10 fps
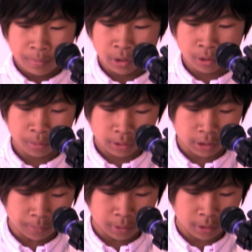But there was
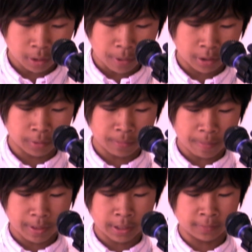something about him
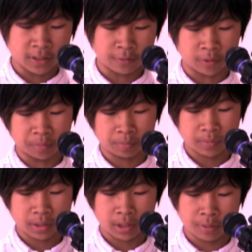that made him different.
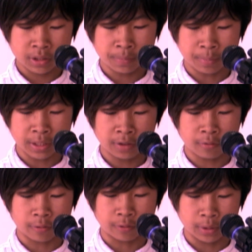He wasn't begging
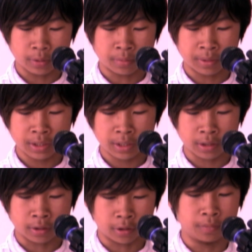for food or money
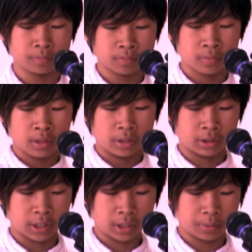at all.
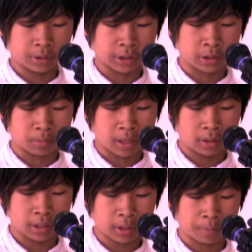Instead, he was just
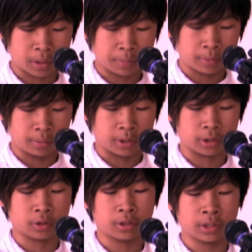smiling at people with
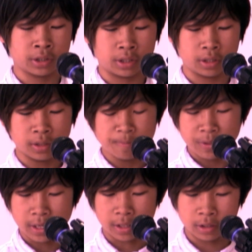his crooked teeth
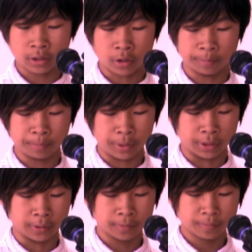and uncombed
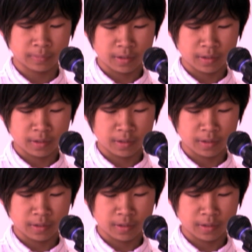beard.